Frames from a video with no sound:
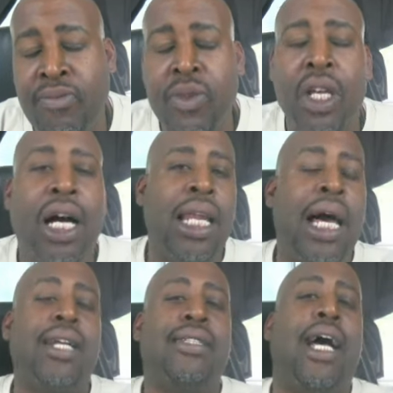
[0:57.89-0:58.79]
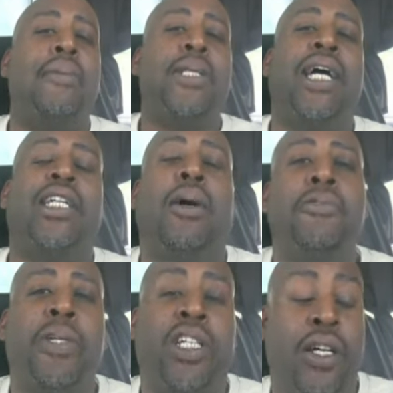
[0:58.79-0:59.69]
A lot of times that comes
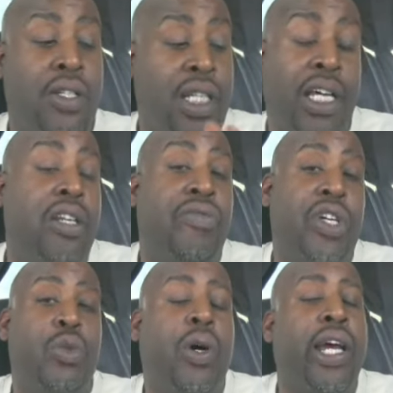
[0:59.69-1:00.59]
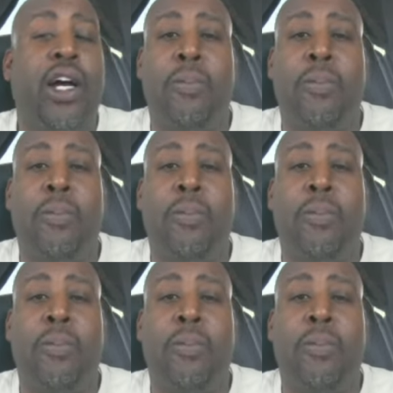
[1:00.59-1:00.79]
because the individual that helped the